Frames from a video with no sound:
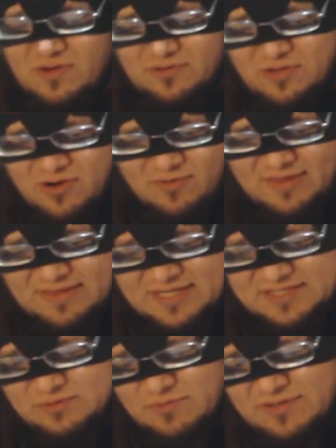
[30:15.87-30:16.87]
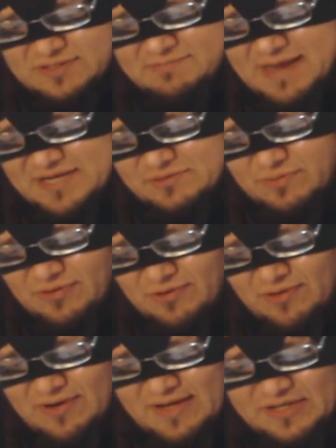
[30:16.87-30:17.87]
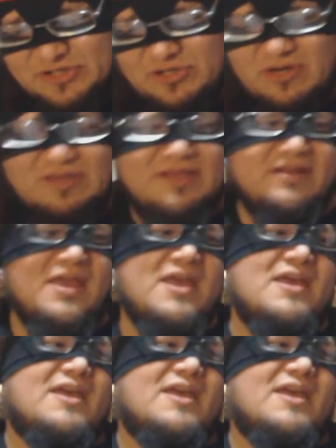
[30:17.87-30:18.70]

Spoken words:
we all know that this was a match with her against Charlotte,